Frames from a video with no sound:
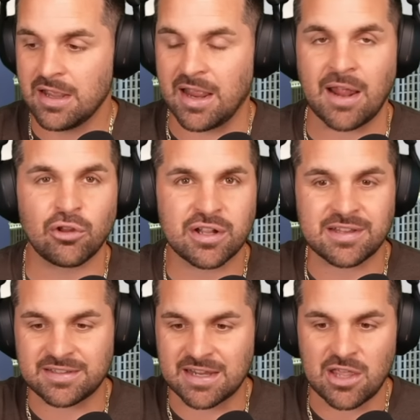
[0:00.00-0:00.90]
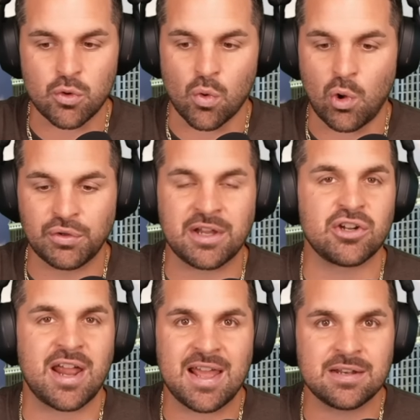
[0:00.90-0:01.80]
And look at the ticket you were holding in
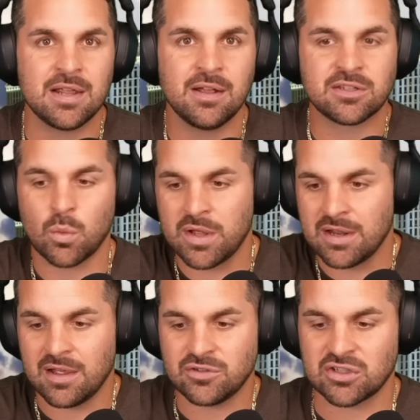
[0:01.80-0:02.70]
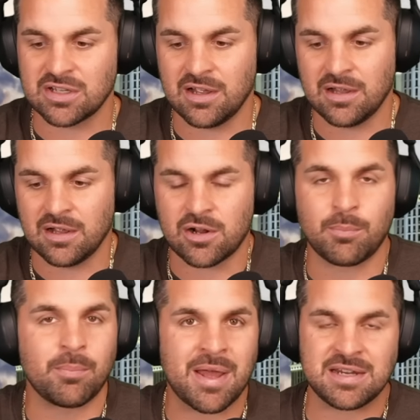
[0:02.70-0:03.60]
your hand to win just a
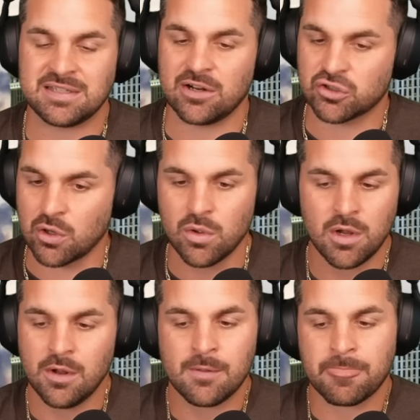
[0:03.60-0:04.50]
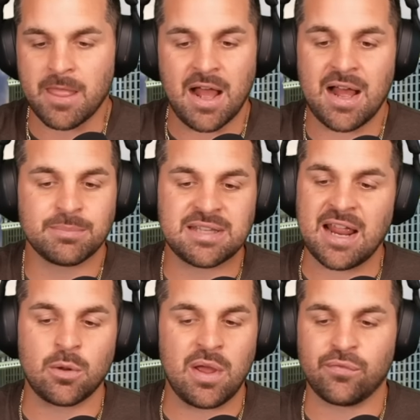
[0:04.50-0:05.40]
couple pennies there. So I'm
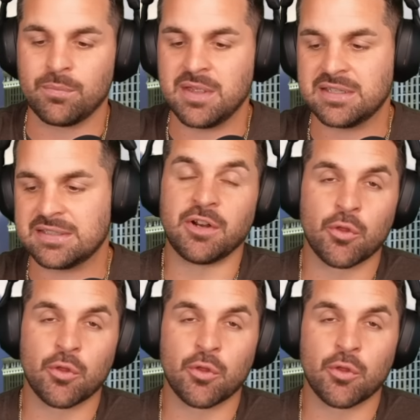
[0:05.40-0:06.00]
staying away from this.